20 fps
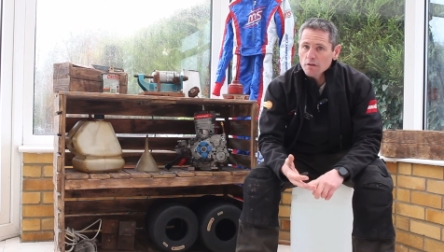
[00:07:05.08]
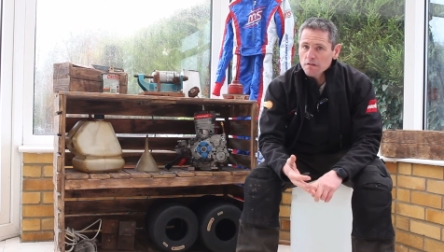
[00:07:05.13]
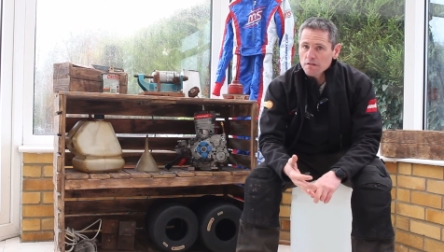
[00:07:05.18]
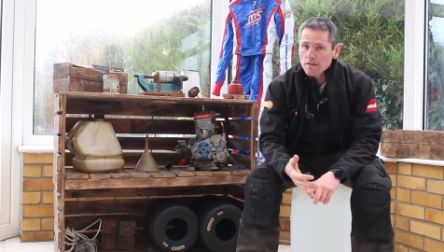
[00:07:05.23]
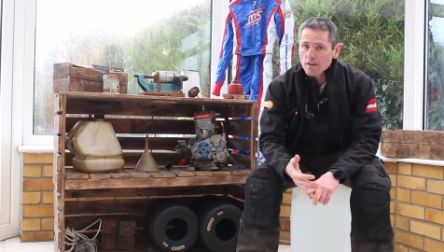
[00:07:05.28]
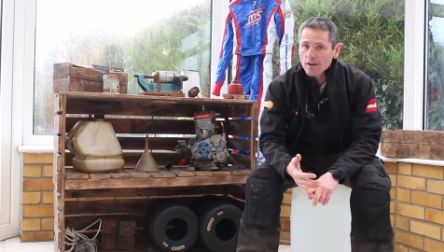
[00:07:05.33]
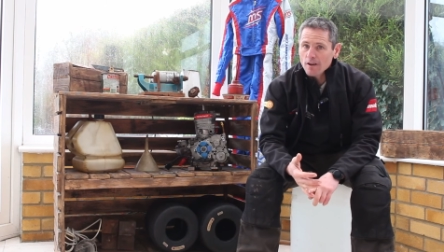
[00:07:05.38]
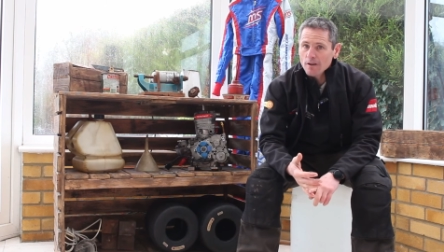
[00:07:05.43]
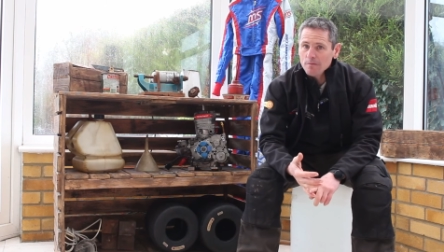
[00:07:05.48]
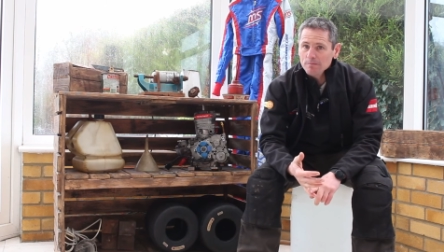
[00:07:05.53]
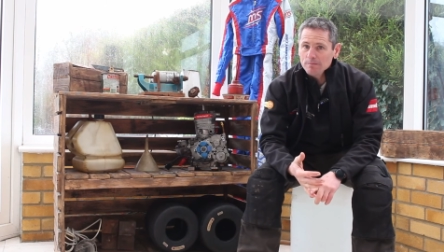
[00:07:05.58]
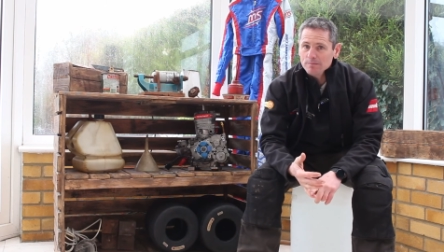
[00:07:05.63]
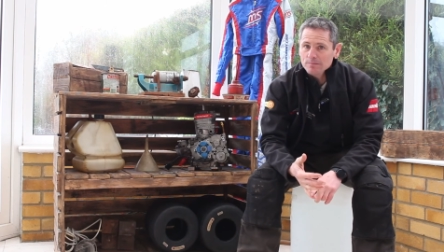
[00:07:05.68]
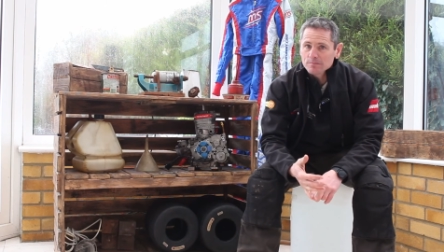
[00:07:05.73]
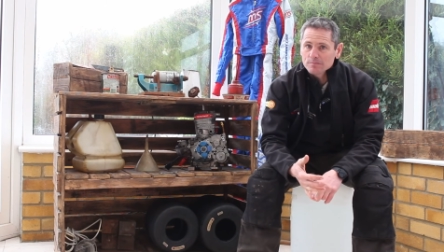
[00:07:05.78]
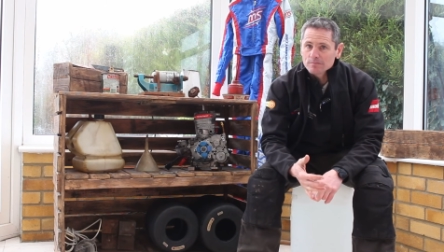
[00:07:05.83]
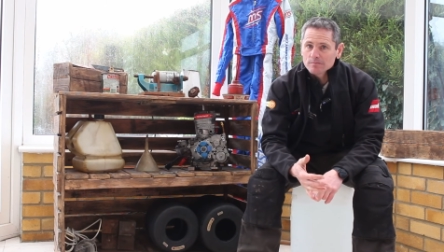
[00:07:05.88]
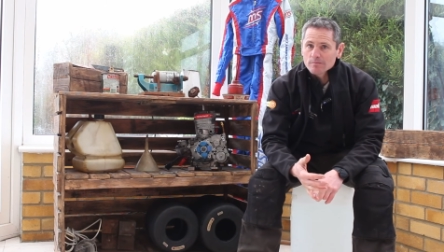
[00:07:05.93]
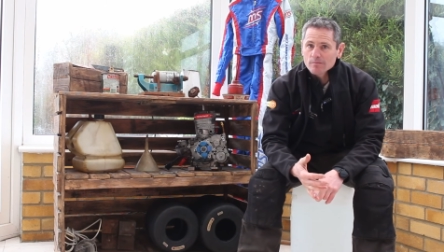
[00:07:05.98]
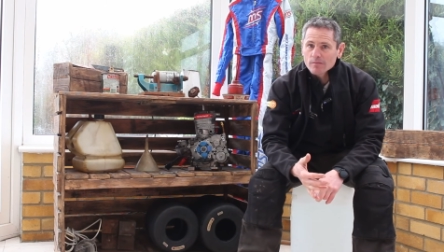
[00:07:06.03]

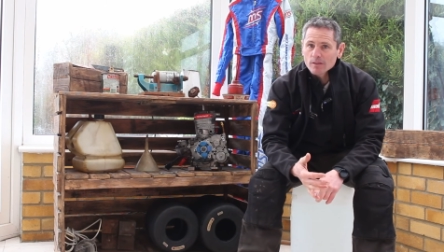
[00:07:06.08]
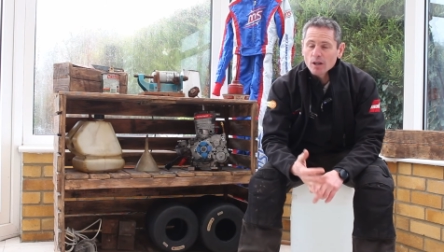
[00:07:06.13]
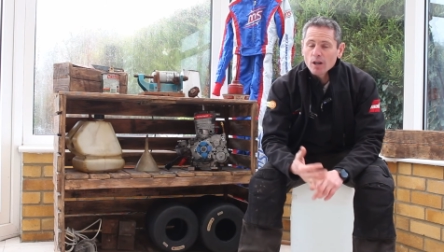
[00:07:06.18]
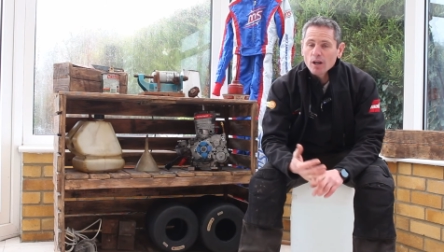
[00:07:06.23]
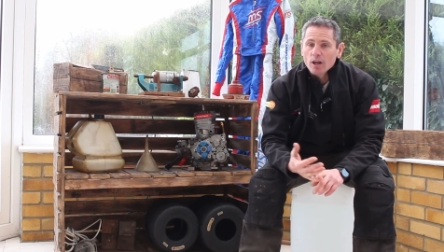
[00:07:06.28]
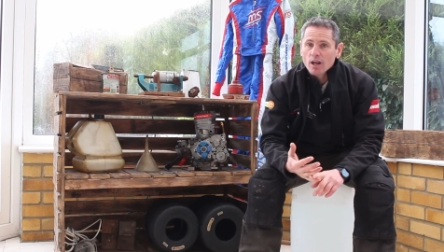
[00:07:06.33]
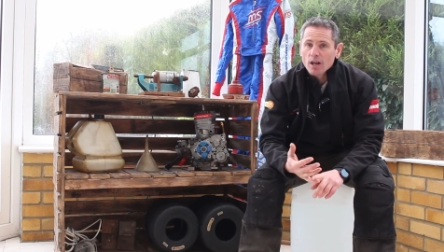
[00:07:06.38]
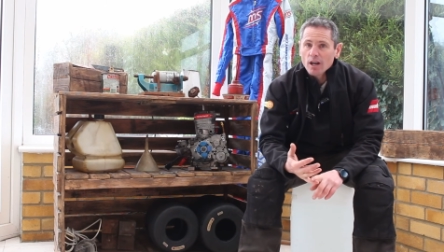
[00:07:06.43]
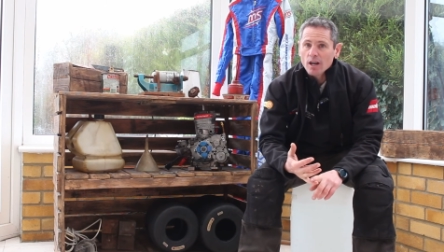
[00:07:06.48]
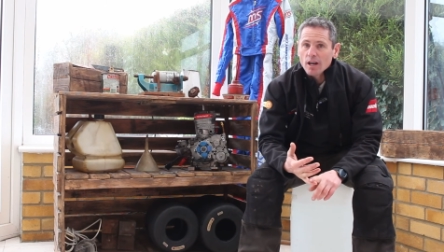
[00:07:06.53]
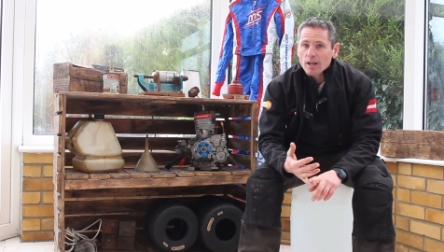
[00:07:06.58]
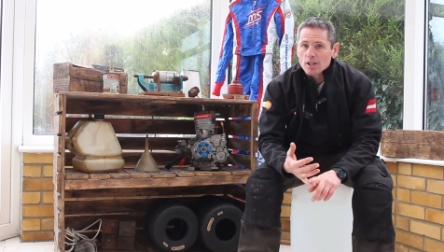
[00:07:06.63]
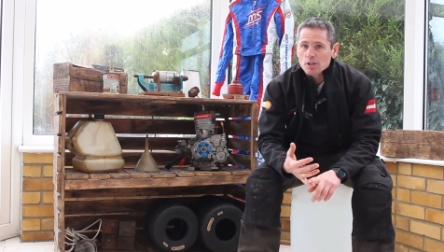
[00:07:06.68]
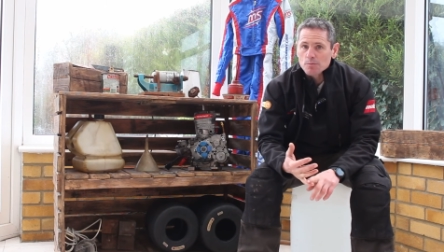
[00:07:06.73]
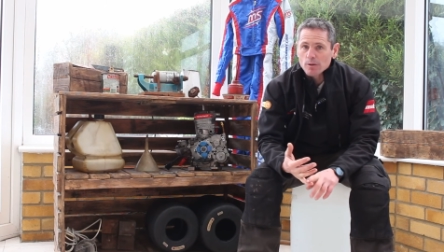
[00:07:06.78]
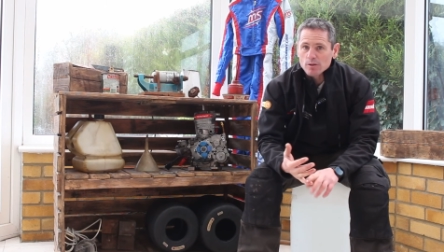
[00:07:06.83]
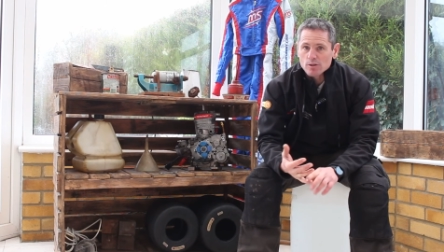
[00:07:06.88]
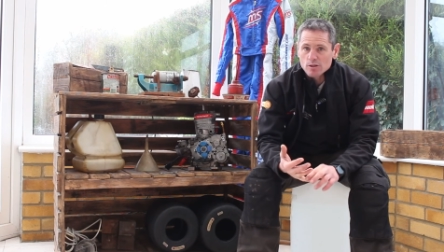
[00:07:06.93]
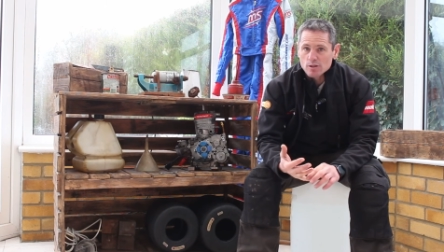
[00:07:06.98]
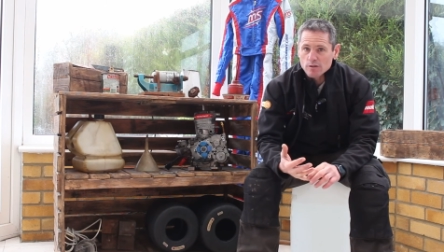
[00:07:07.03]
firm has
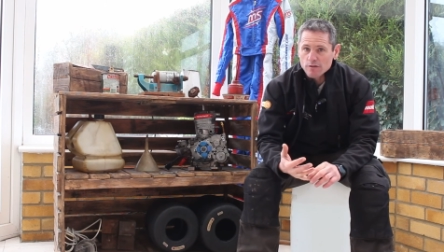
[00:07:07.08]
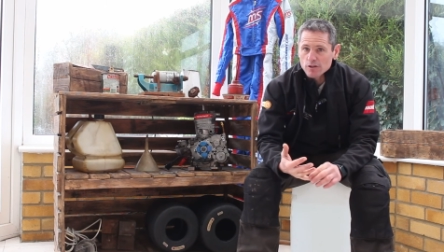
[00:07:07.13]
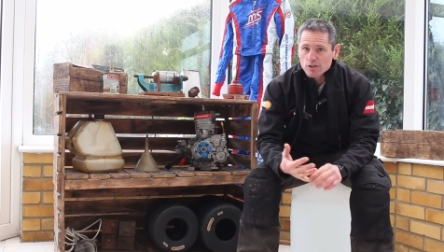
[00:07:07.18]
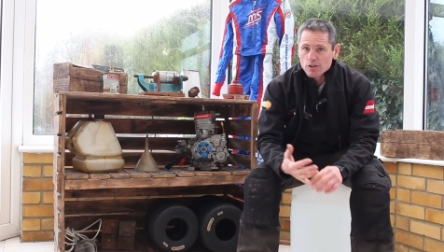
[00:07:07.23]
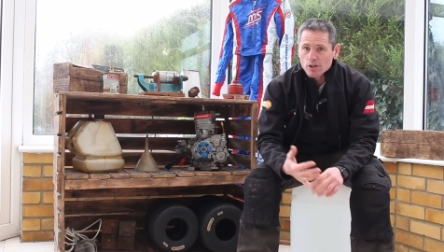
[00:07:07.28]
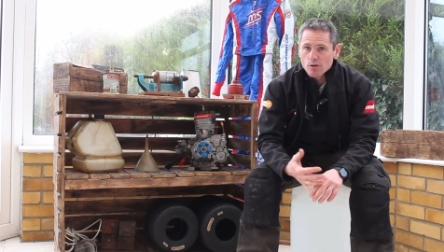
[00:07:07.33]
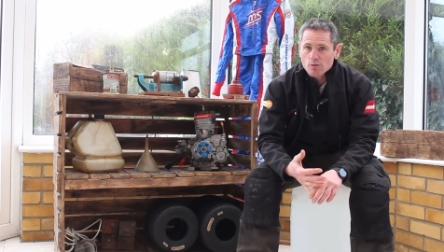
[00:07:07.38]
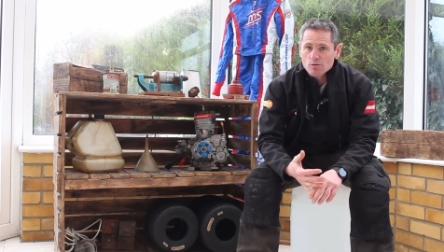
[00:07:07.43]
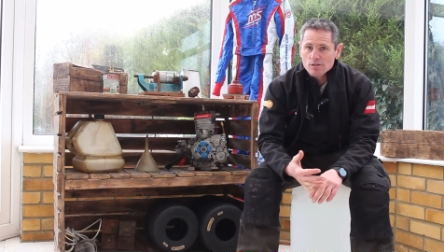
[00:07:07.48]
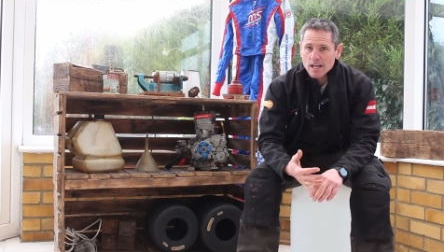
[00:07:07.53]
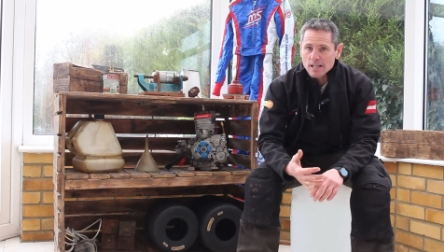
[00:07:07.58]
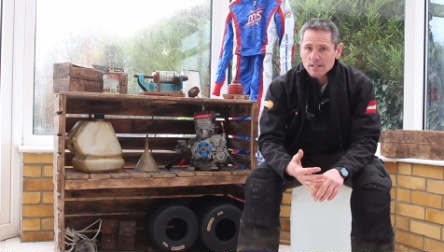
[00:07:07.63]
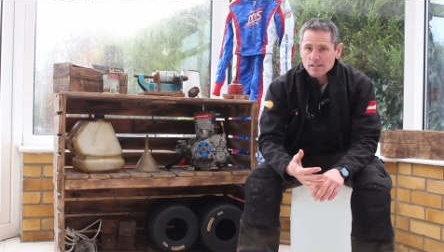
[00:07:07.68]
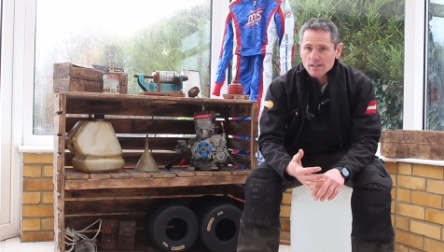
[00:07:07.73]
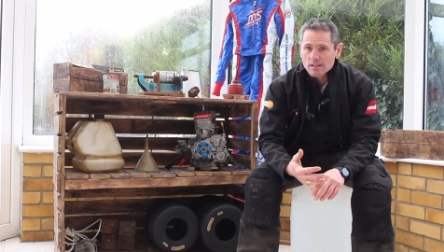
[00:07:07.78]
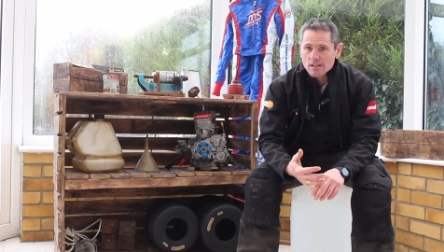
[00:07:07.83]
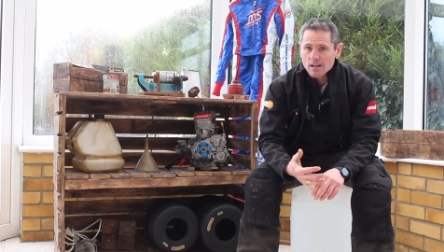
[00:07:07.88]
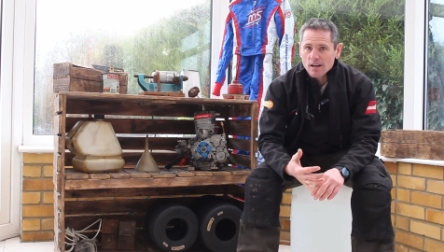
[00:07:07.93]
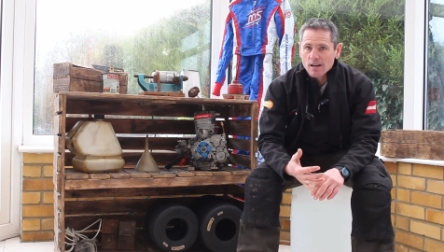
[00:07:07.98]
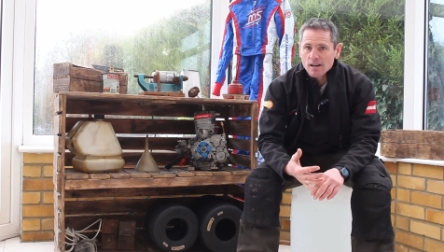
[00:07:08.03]
sponsors for 2 sets
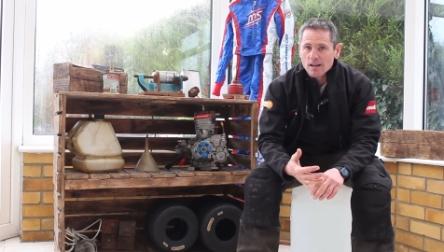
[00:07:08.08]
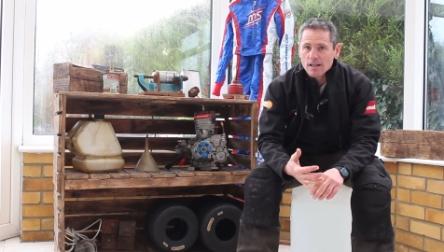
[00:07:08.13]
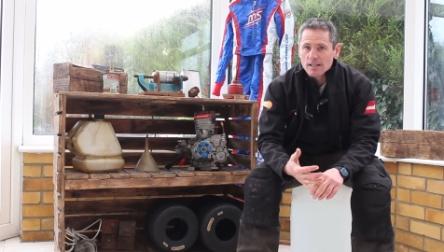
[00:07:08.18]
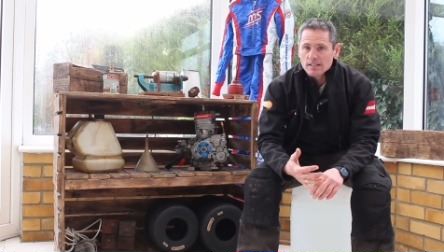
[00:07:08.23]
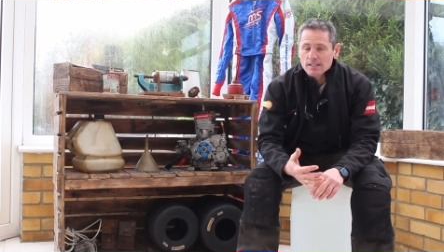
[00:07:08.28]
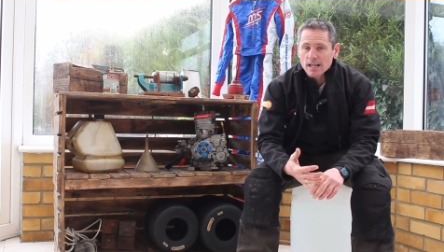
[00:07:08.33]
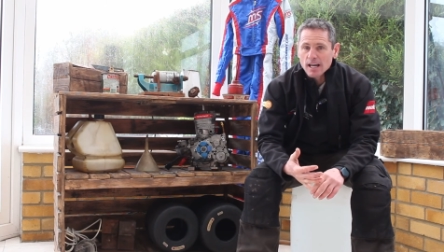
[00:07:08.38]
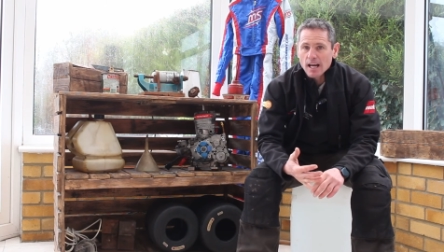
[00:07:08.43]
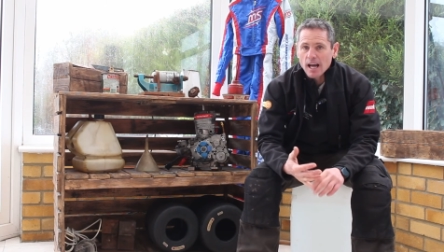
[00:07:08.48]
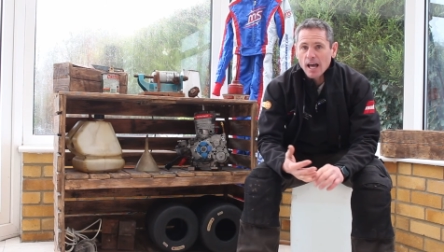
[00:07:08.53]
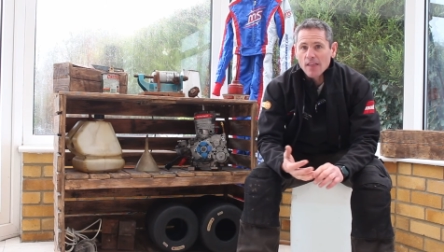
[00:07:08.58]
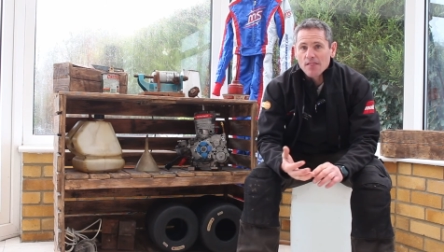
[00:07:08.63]
of tyres,